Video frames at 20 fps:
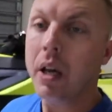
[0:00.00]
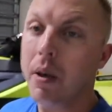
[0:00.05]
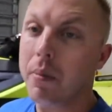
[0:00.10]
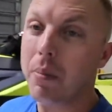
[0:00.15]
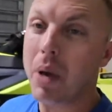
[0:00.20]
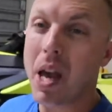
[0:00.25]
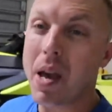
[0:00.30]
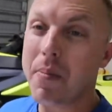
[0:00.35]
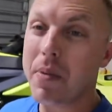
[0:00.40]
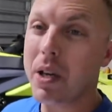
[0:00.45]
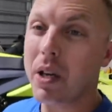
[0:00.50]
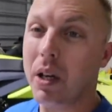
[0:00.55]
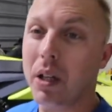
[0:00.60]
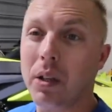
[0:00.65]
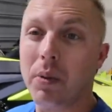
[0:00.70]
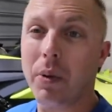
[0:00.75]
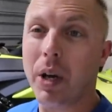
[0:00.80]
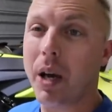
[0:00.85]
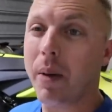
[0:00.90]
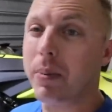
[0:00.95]
maybe all
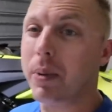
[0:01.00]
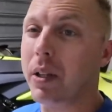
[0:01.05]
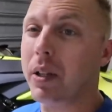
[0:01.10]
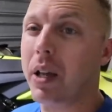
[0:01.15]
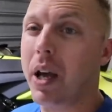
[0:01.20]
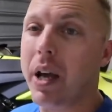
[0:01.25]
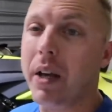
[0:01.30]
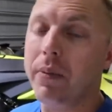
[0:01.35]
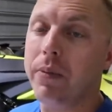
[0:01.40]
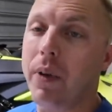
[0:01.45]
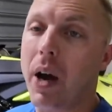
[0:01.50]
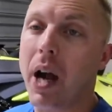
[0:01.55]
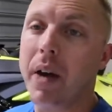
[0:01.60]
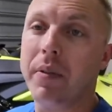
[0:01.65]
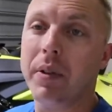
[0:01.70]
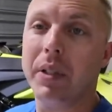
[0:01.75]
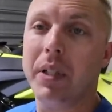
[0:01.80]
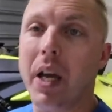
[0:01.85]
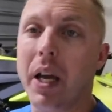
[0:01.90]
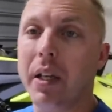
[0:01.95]
the way up to like
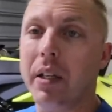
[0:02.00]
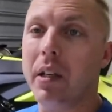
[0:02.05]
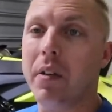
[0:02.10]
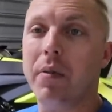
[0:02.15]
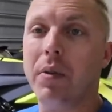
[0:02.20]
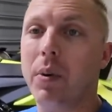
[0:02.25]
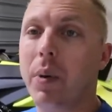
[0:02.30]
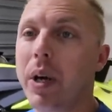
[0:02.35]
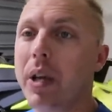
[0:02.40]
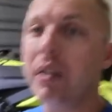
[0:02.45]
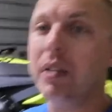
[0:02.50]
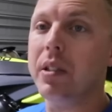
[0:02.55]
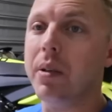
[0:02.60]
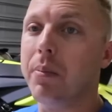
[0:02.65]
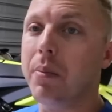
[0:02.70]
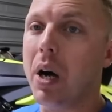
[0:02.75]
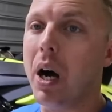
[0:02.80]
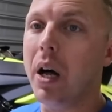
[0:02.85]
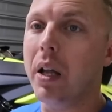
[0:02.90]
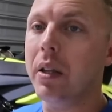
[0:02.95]
5 or 10 giveaways a
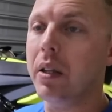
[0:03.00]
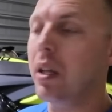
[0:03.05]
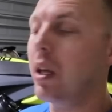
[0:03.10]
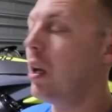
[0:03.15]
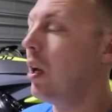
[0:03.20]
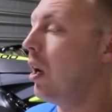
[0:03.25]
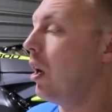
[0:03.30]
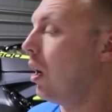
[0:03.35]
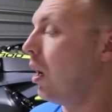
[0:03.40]
month.